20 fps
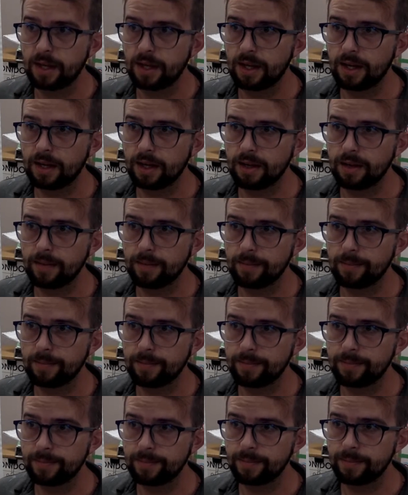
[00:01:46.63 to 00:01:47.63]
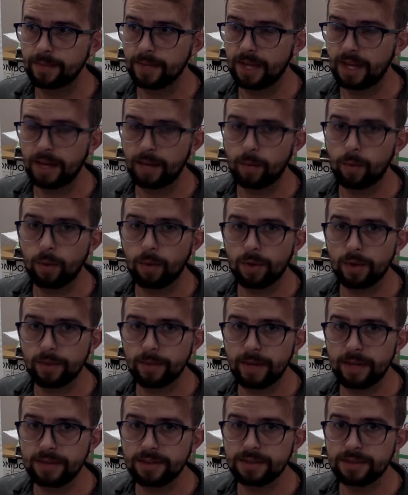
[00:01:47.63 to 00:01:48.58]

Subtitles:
I worry about